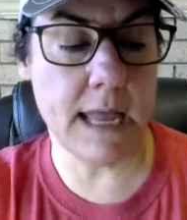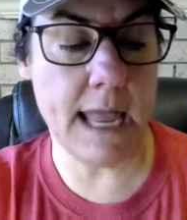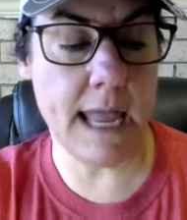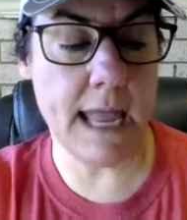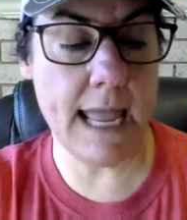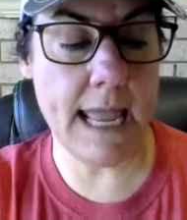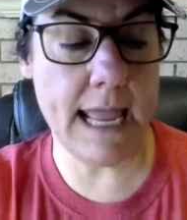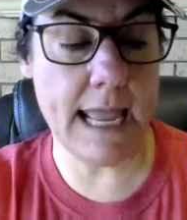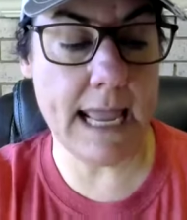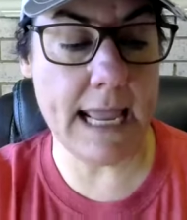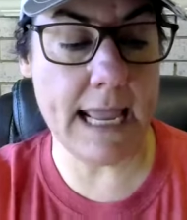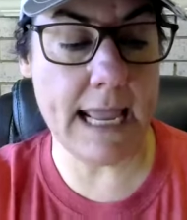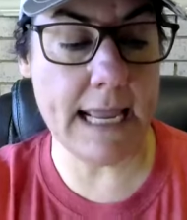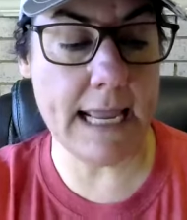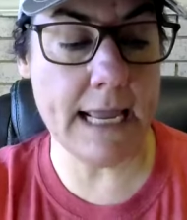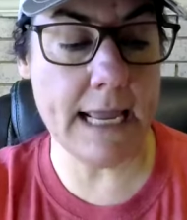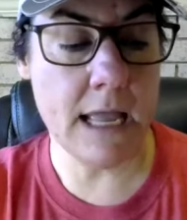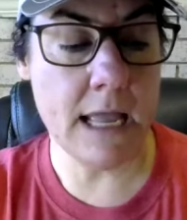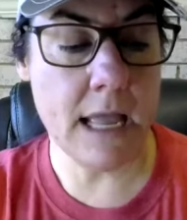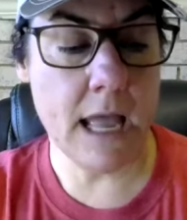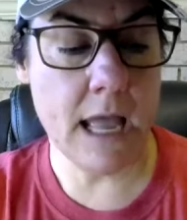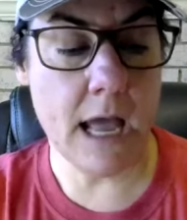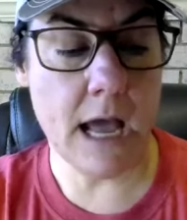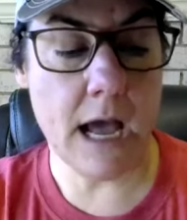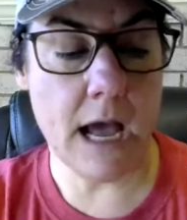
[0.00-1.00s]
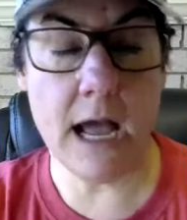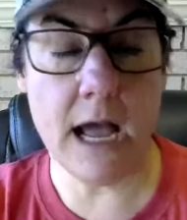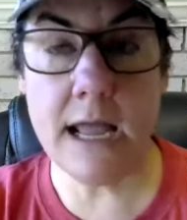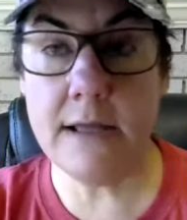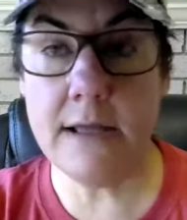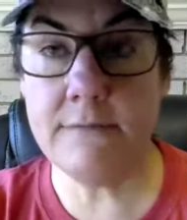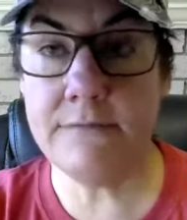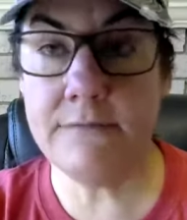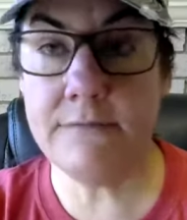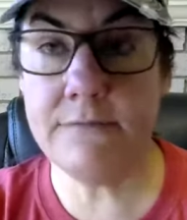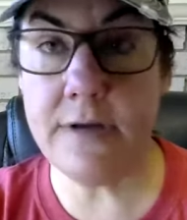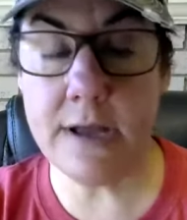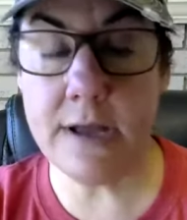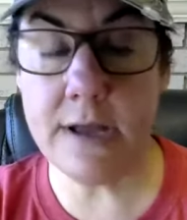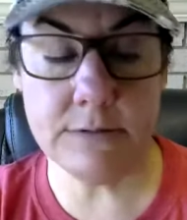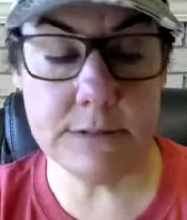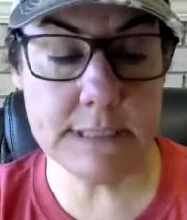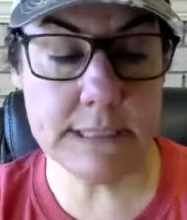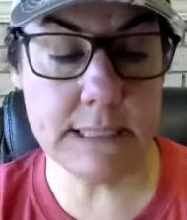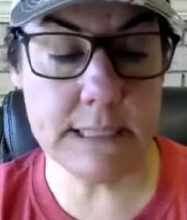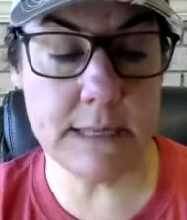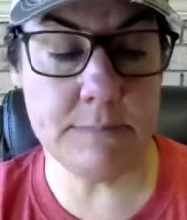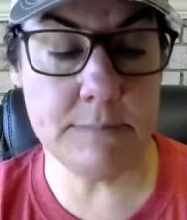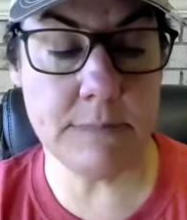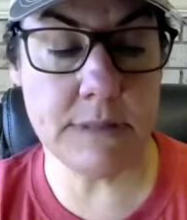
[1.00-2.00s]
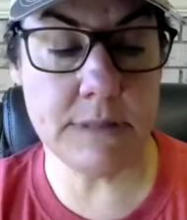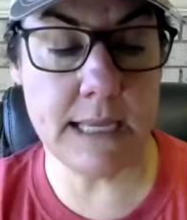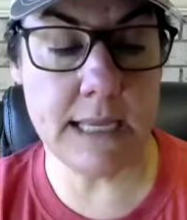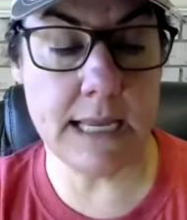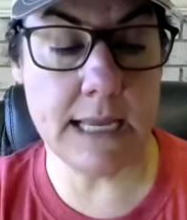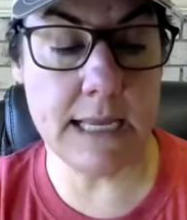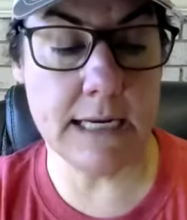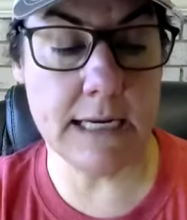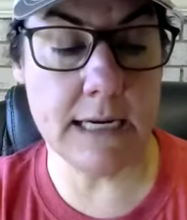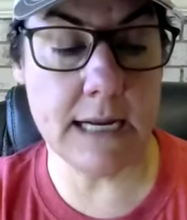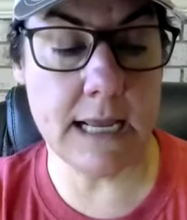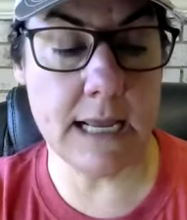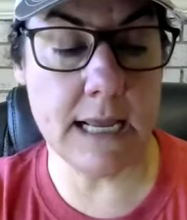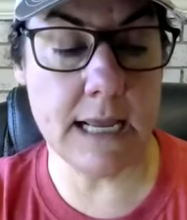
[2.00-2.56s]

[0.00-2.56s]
Hey, I have found something